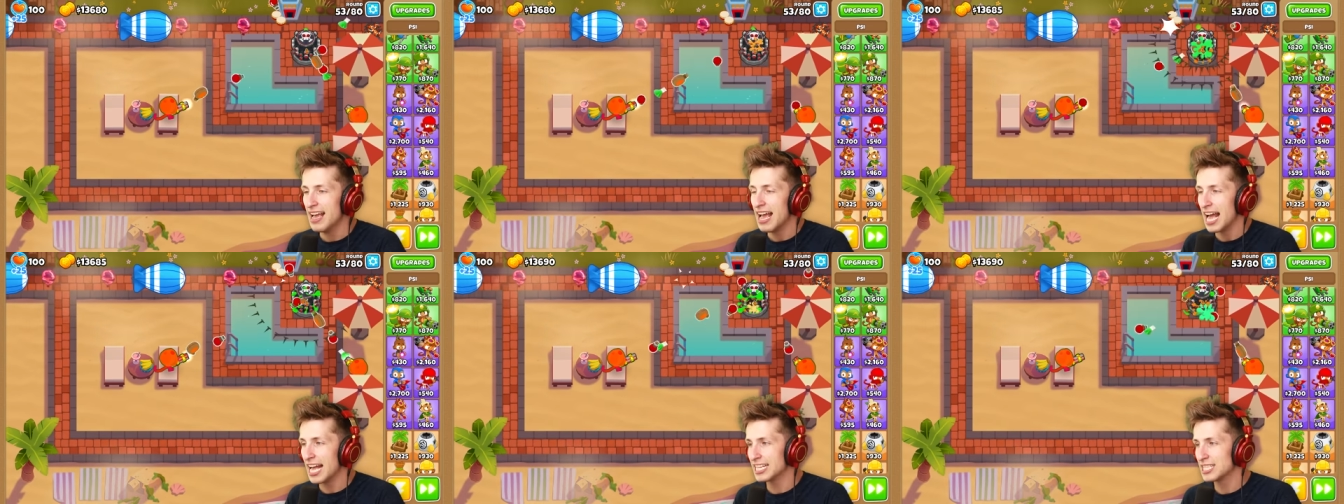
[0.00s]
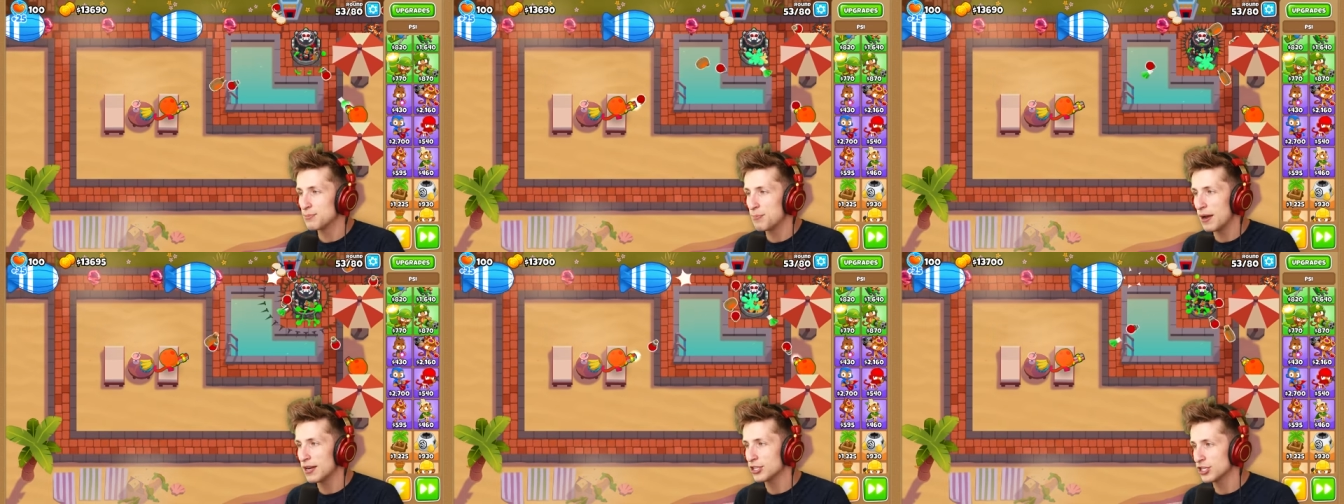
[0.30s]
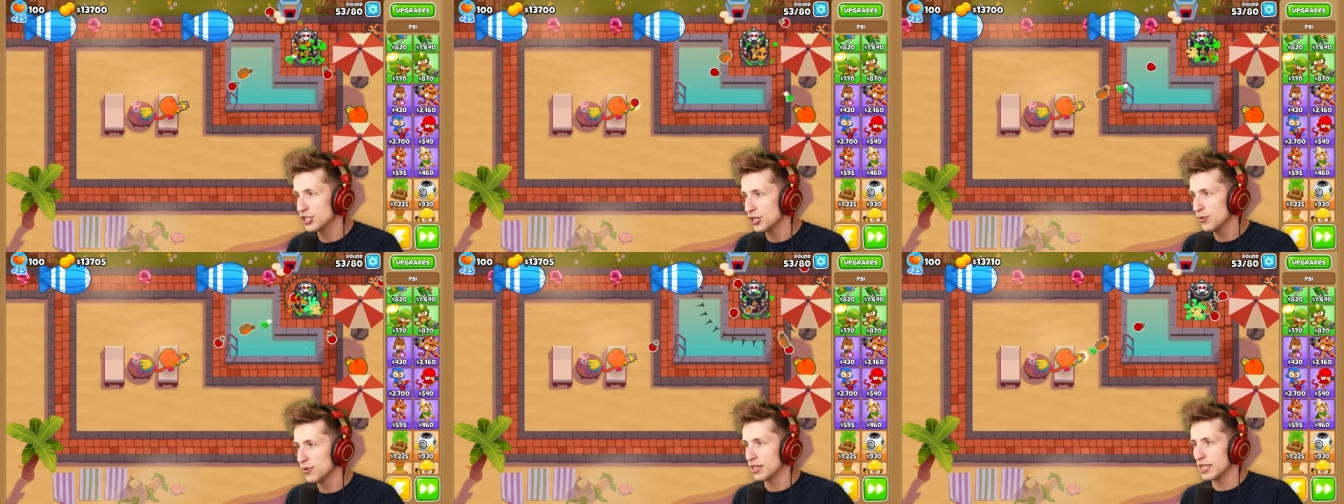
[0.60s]

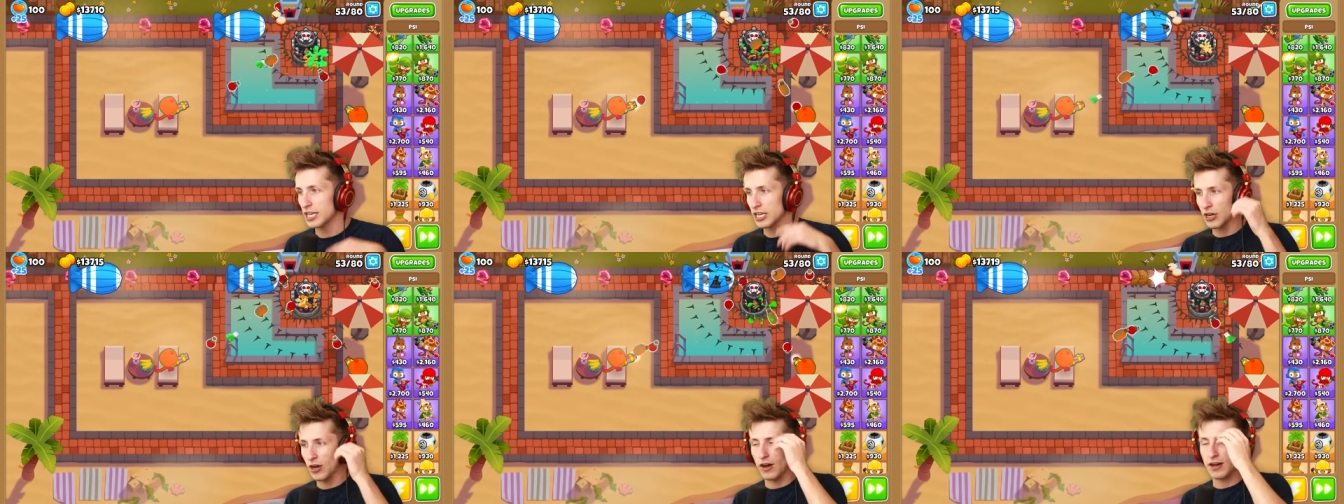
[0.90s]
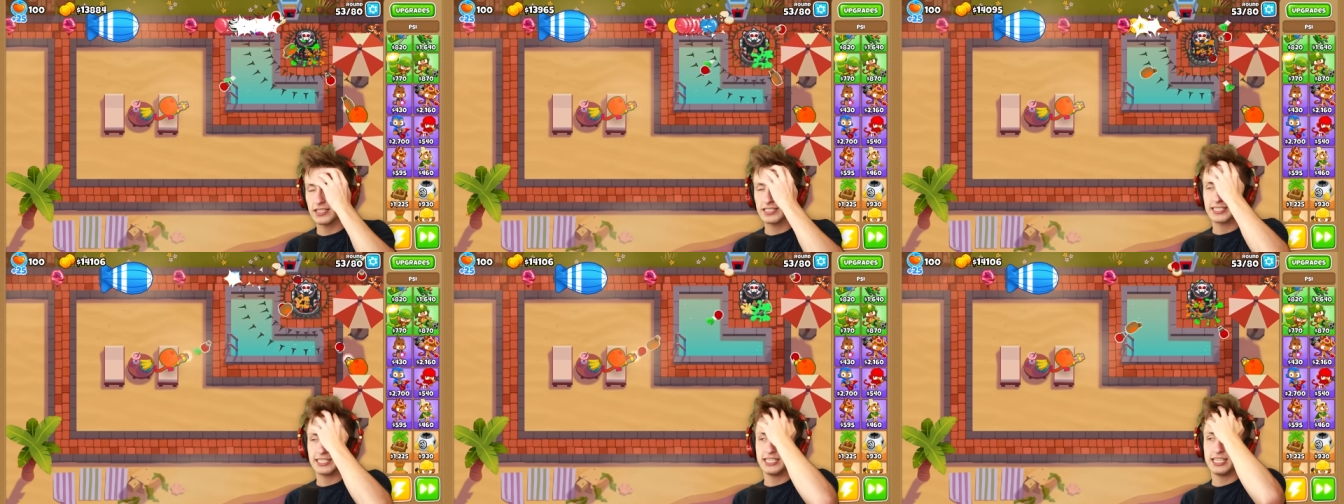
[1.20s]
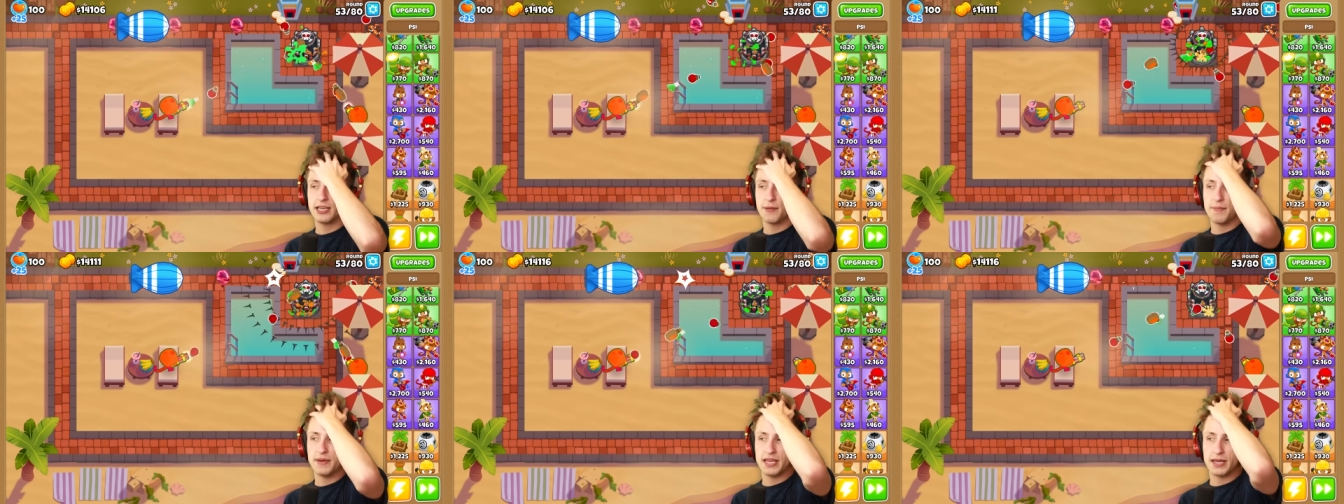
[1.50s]
especially with it
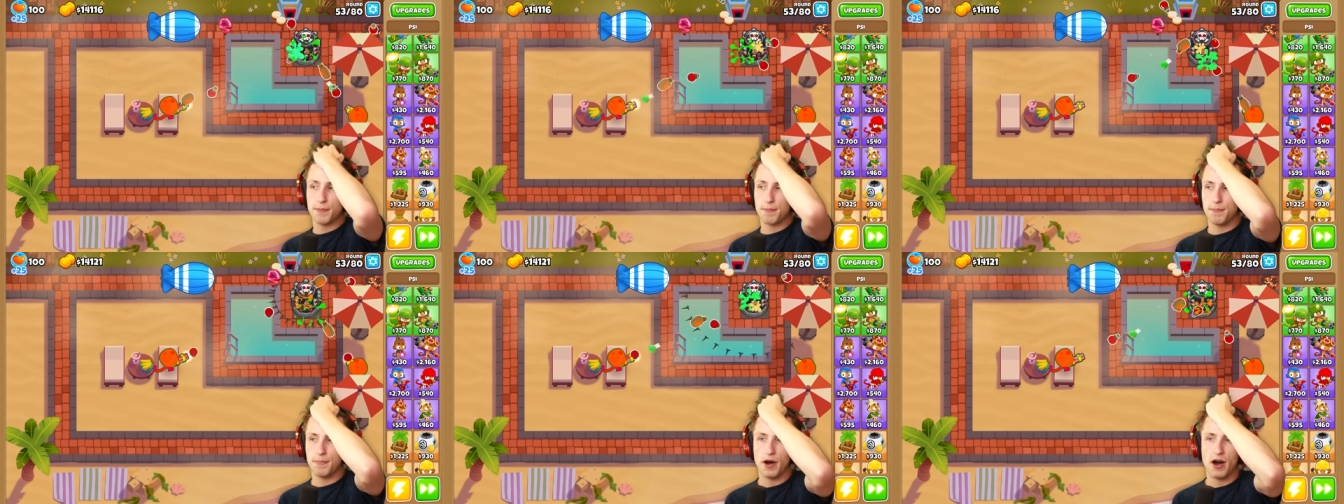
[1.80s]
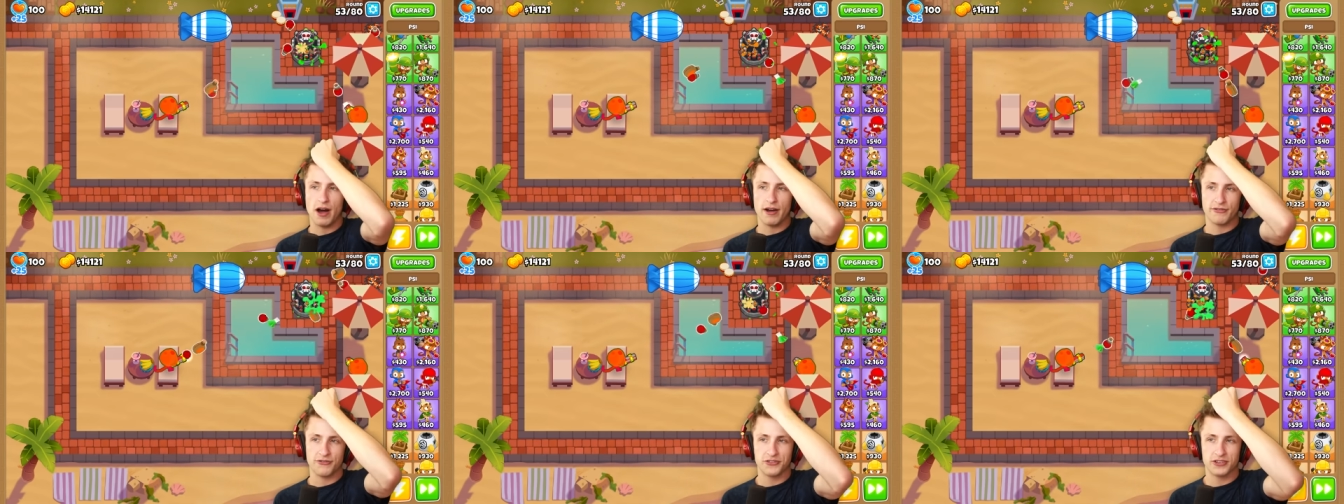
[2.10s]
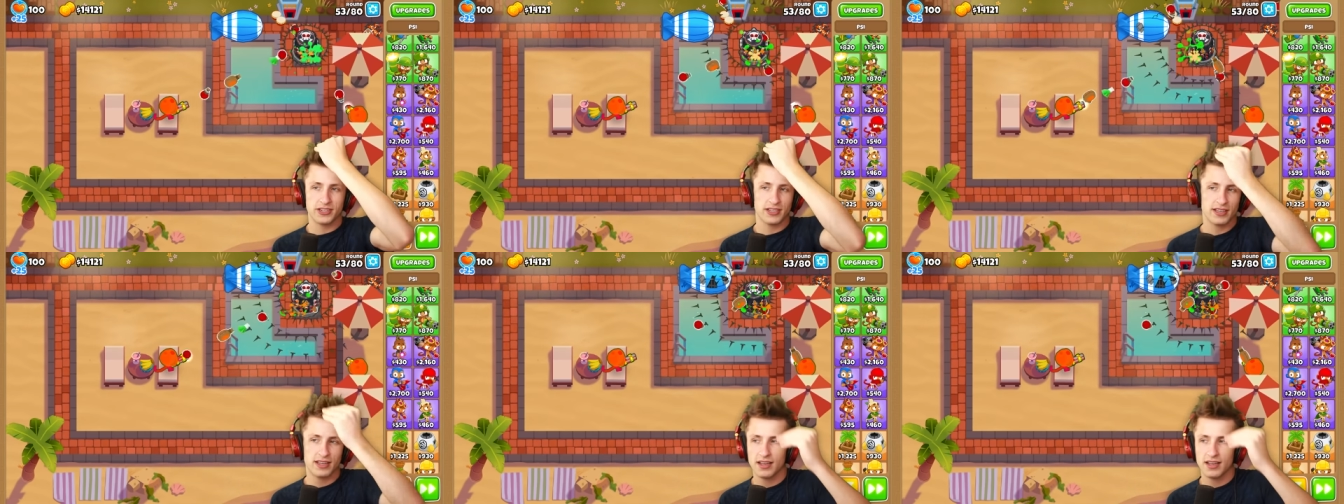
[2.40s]
constantly being buffed.